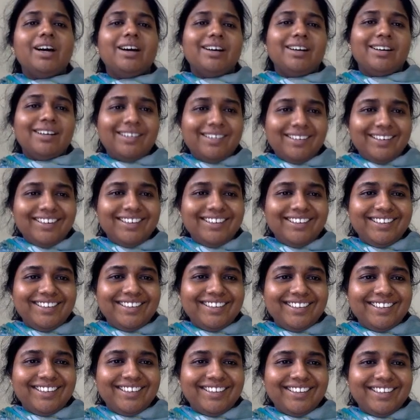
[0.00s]
a
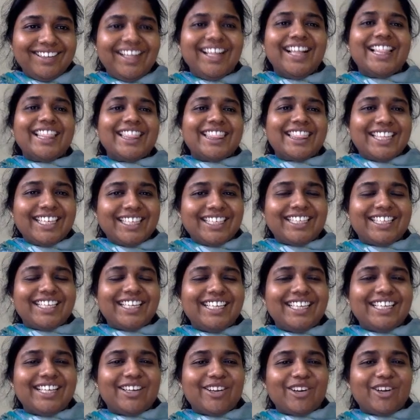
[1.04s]

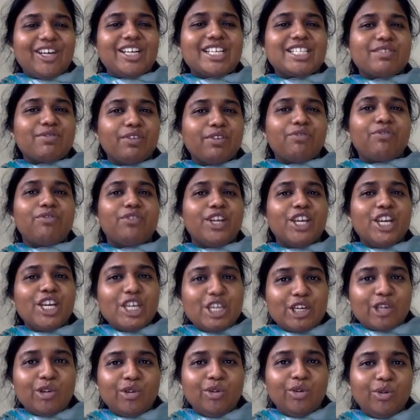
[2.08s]
30 cross 50
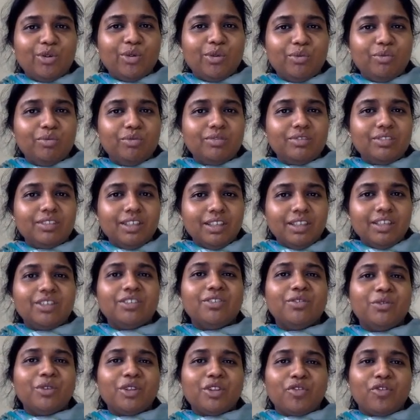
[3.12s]
room
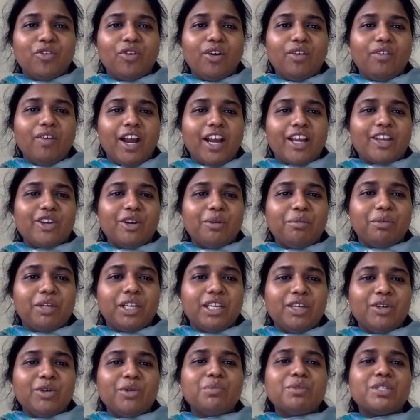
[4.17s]
with full vacuum
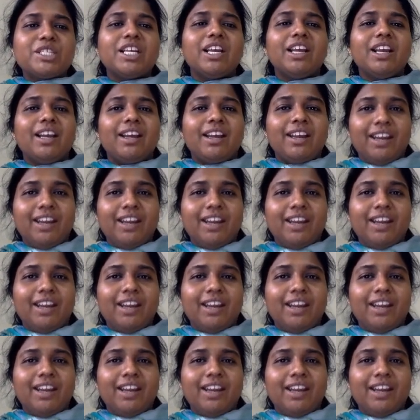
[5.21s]
tubes in